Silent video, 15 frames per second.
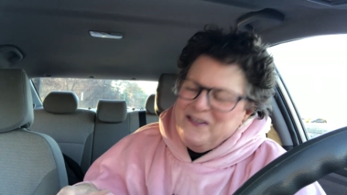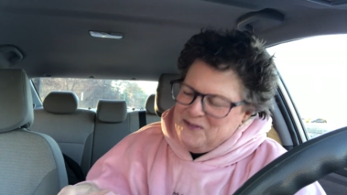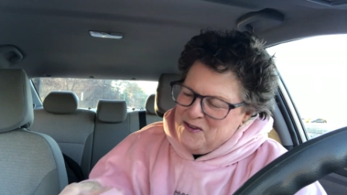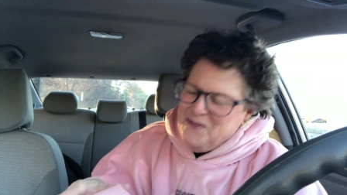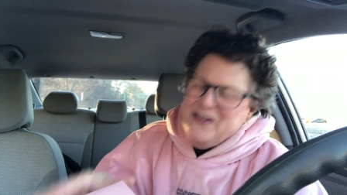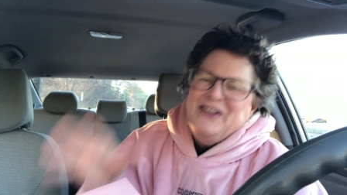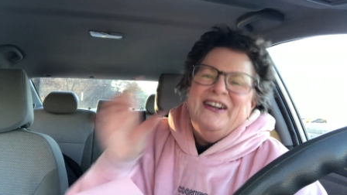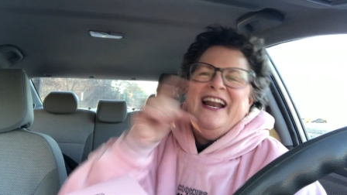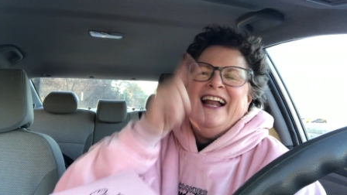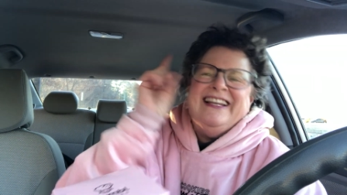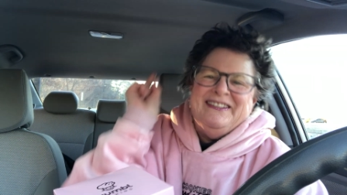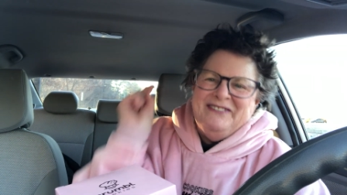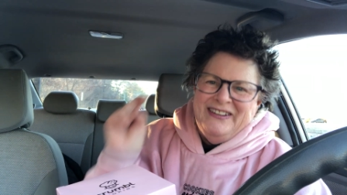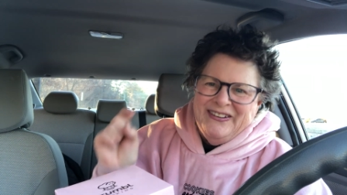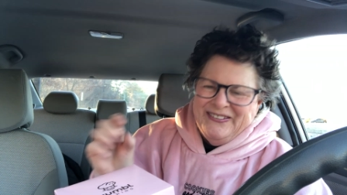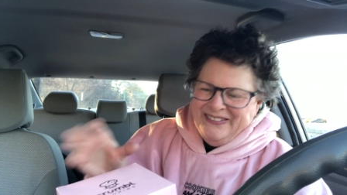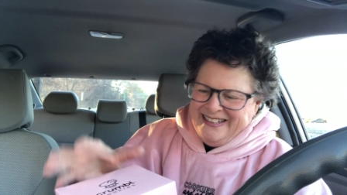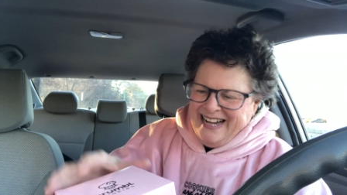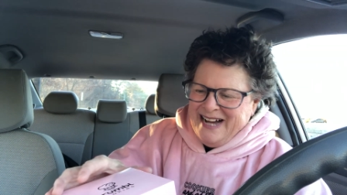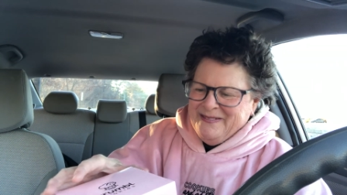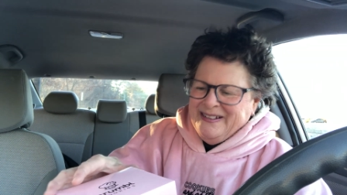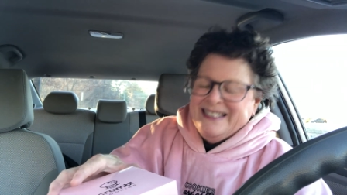If you figured it out, let me know in the
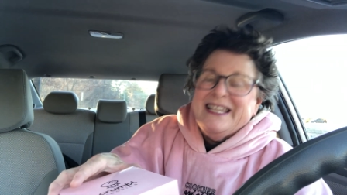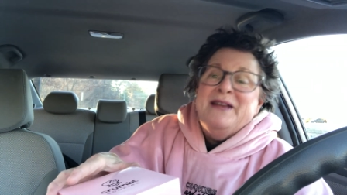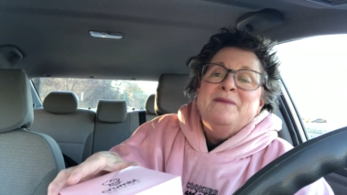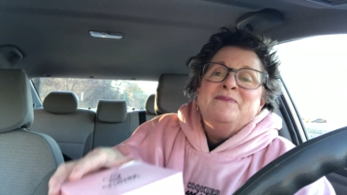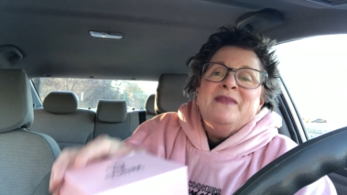comments.